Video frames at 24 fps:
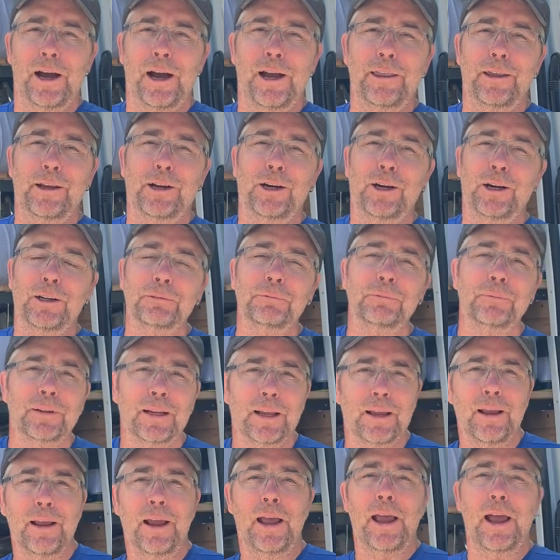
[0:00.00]
Hi there.
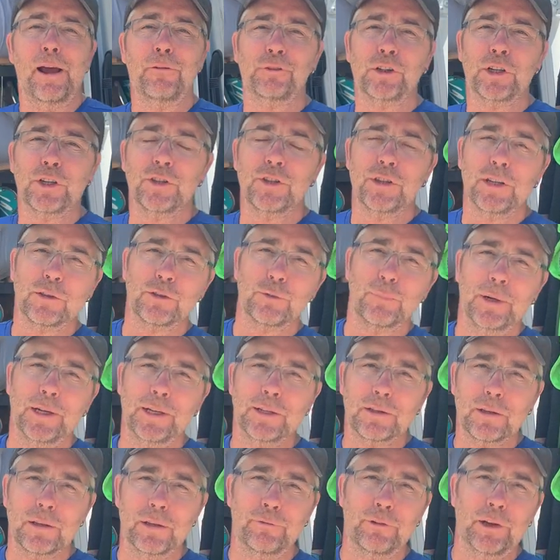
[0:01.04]
After six
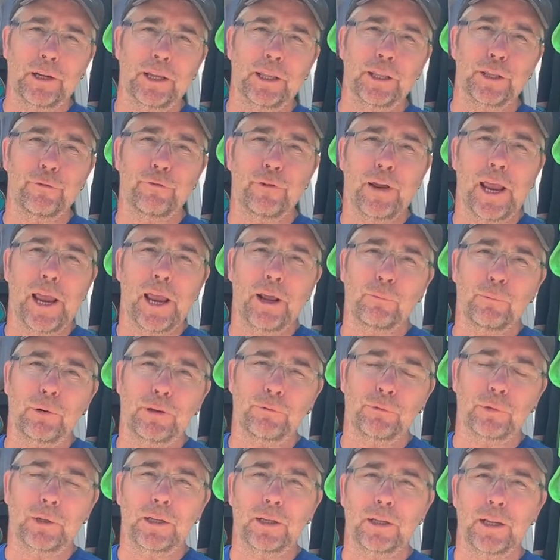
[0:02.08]
months living in the van,
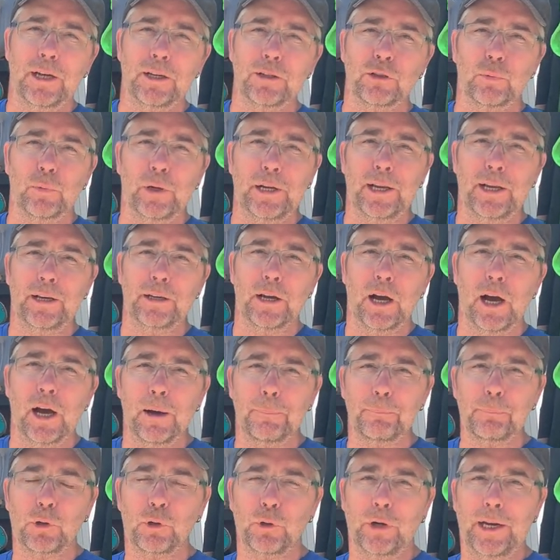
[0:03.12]
we've realized we need to
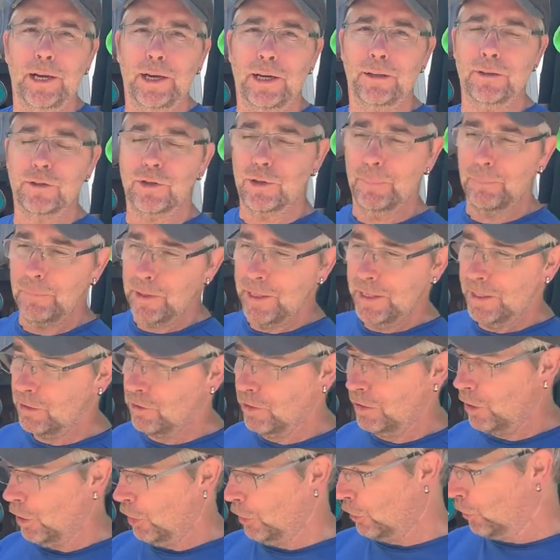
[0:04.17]
upgrade some things
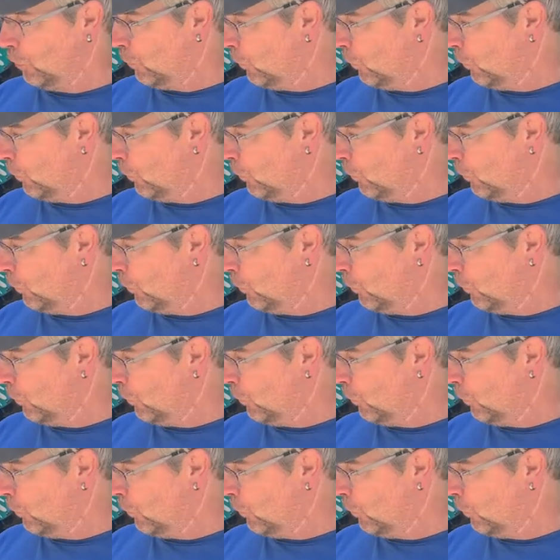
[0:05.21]
in our